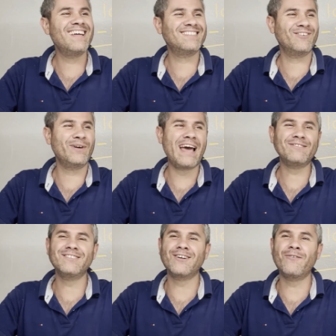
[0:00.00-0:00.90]
So we have
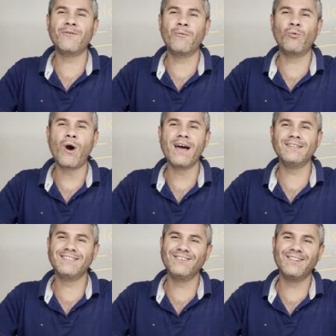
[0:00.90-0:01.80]
to start from
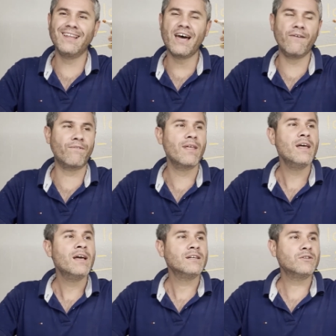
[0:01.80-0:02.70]
right to left.
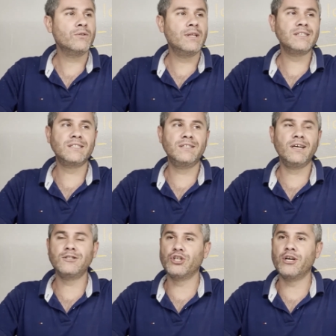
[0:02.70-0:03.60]
So this
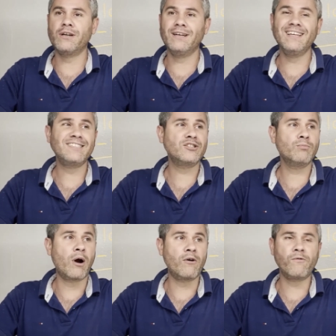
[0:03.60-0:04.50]
digit needs to
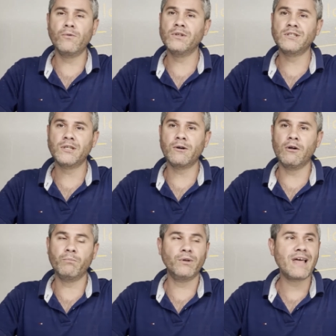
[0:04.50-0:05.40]
borrow from the
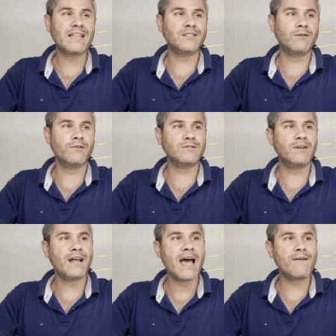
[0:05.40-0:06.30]
0, but that 0
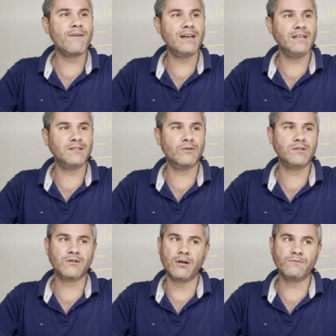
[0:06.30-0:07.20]
doesn't have any, so it
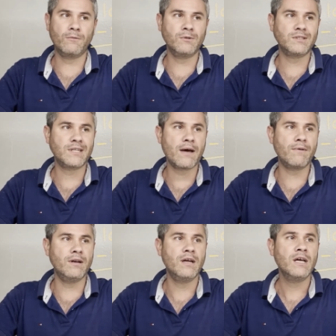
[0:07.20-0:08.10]
starts from the
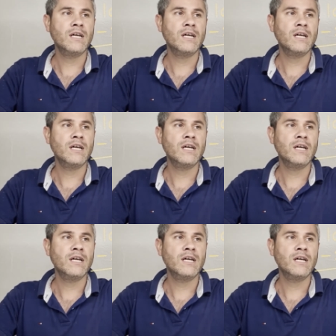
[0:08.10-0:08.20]
7.